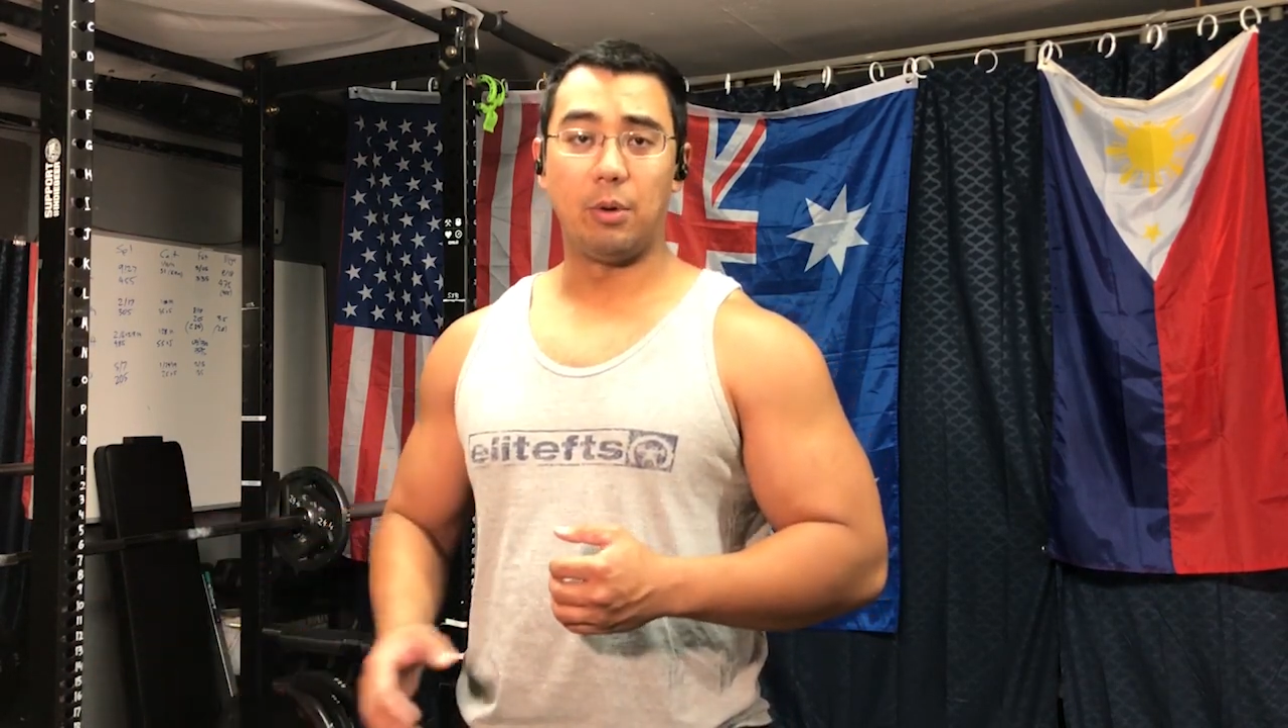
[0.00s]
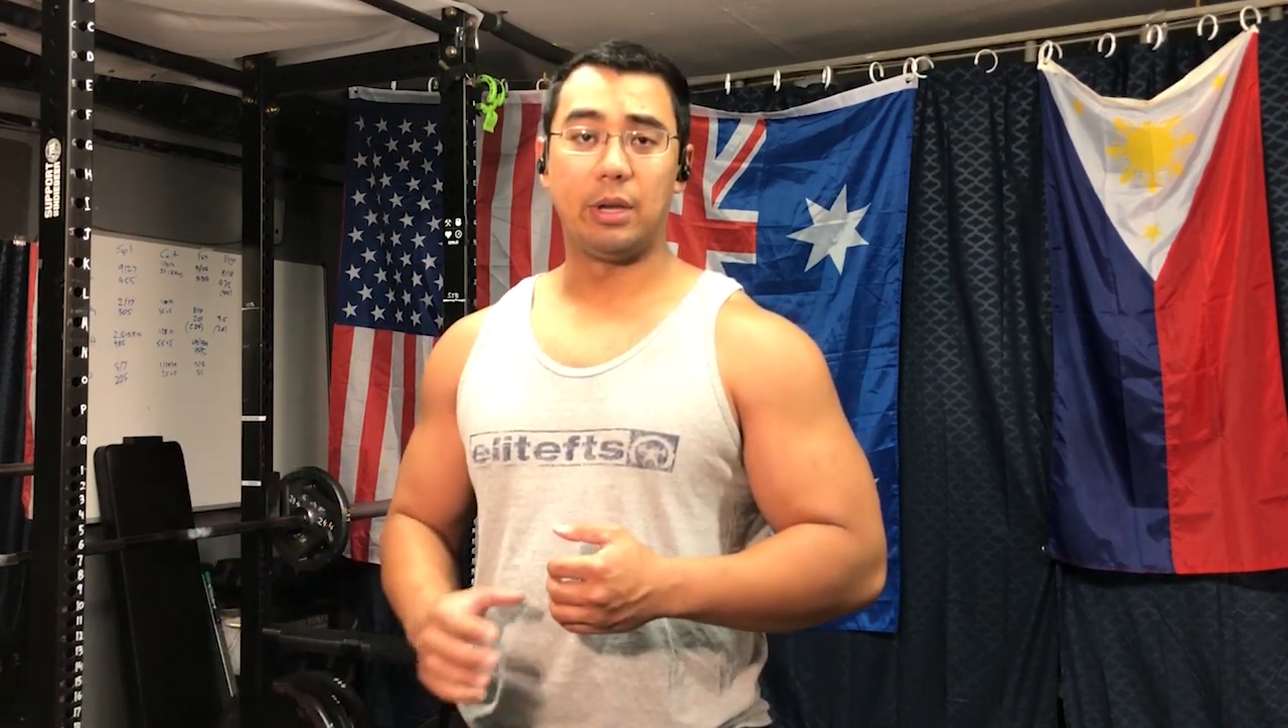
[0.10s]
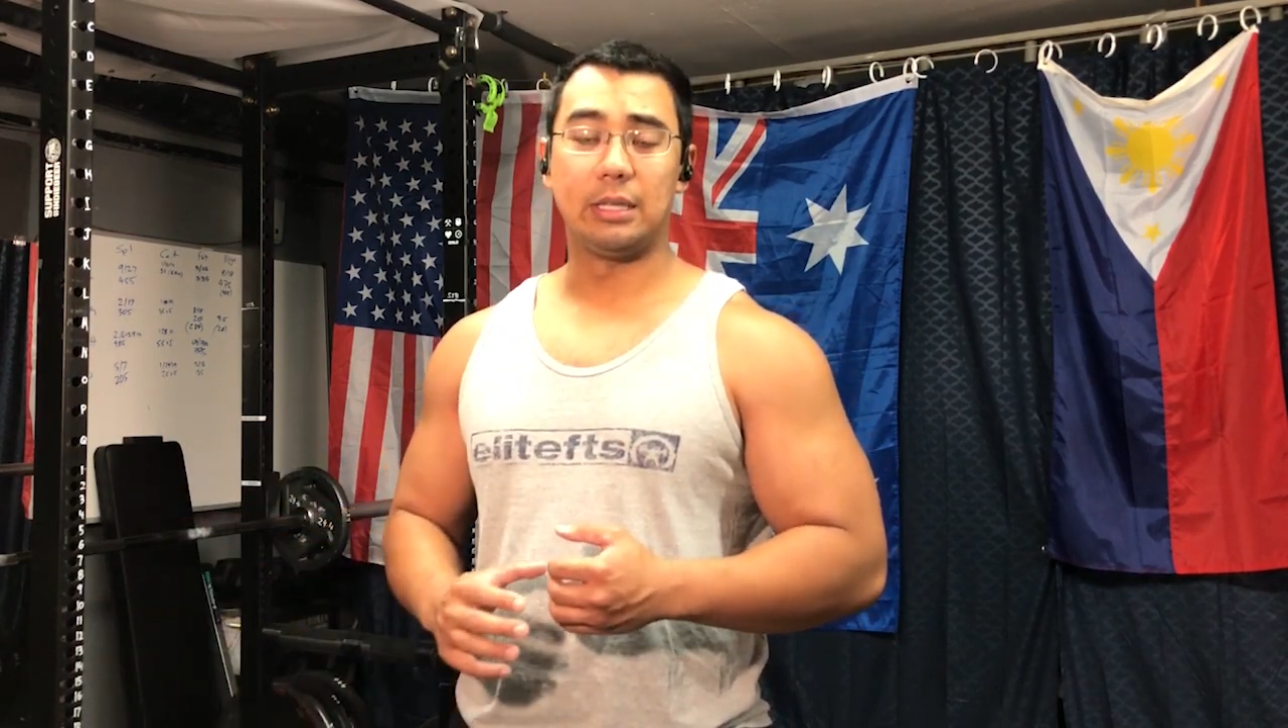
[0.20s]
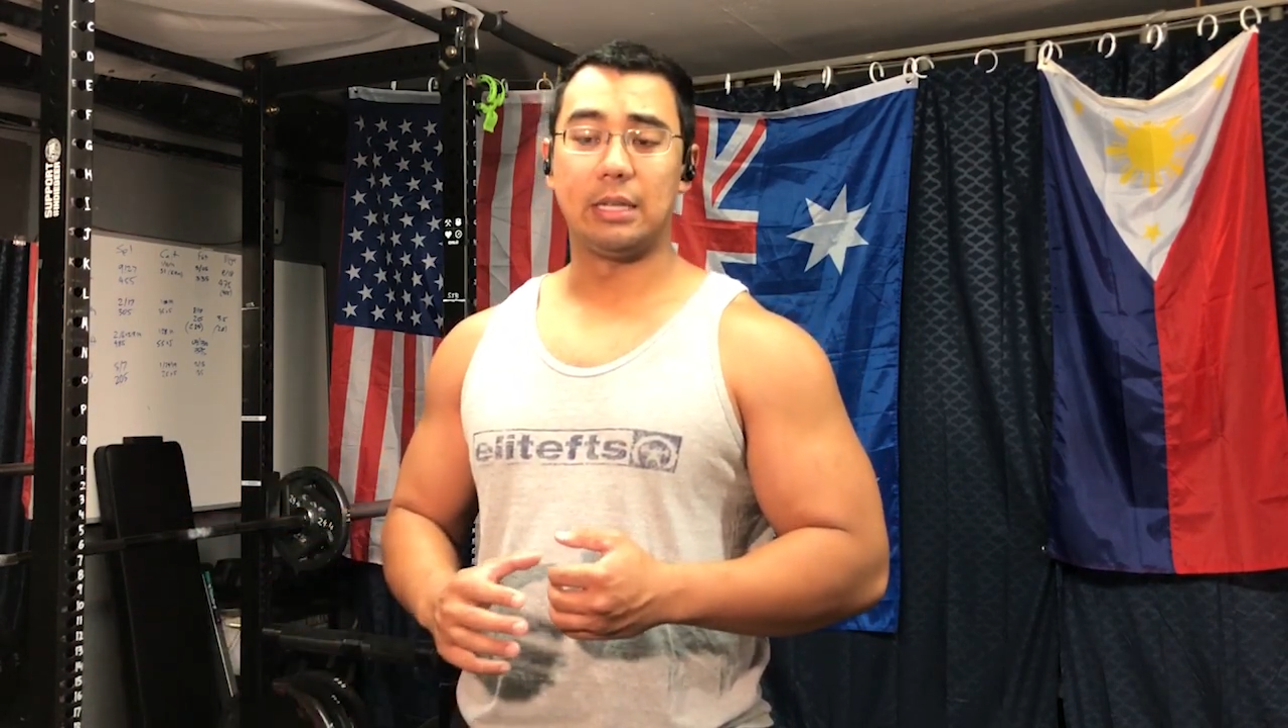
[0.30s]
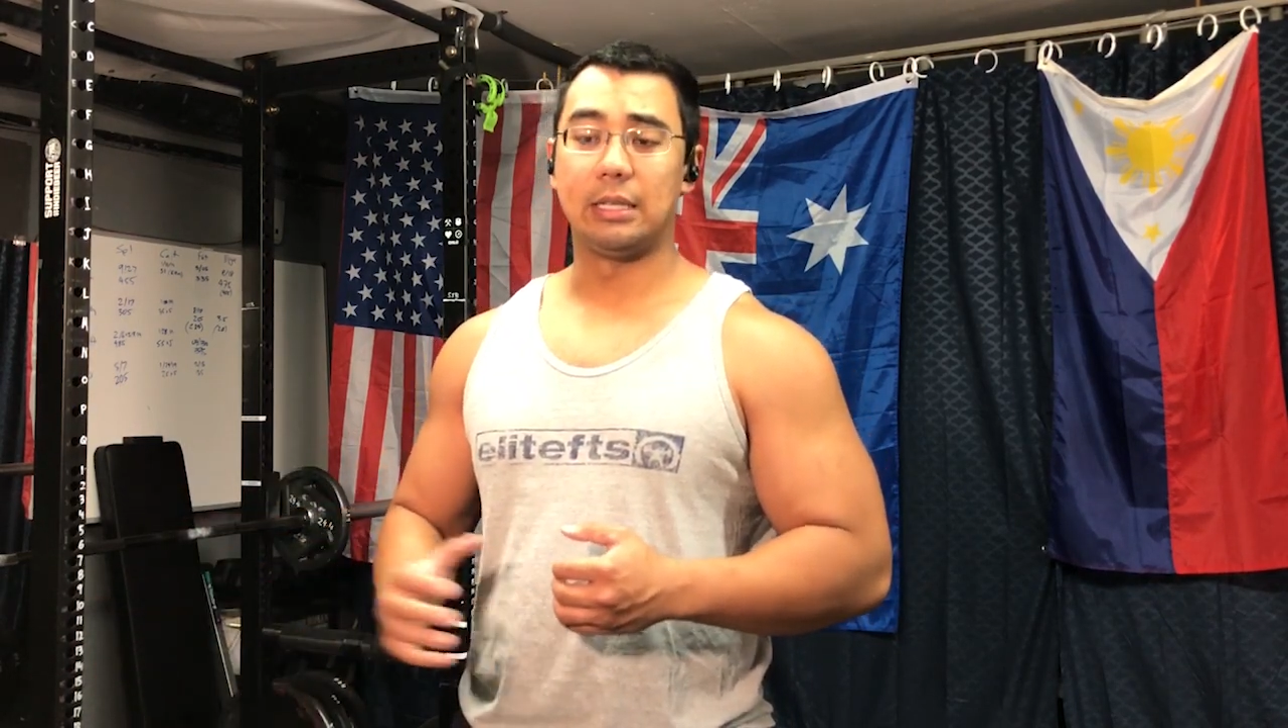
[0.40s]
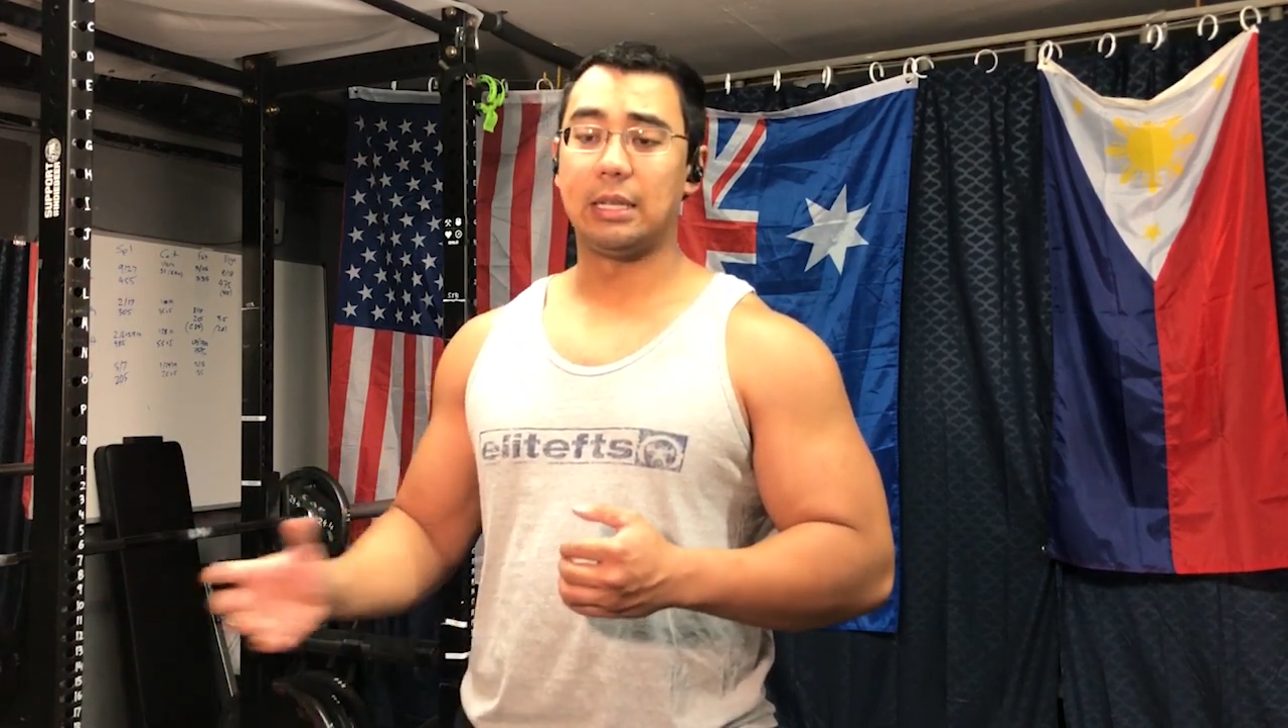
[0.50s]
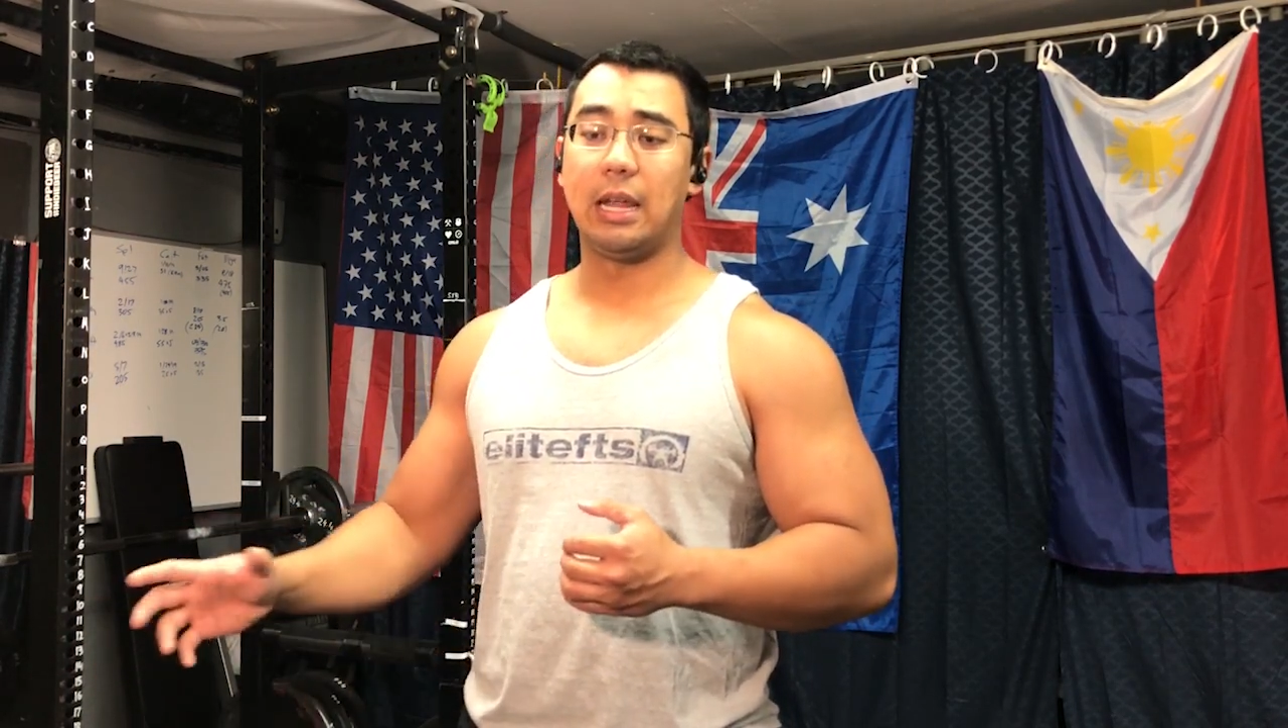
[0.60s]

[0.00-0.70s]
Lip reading: our working sets.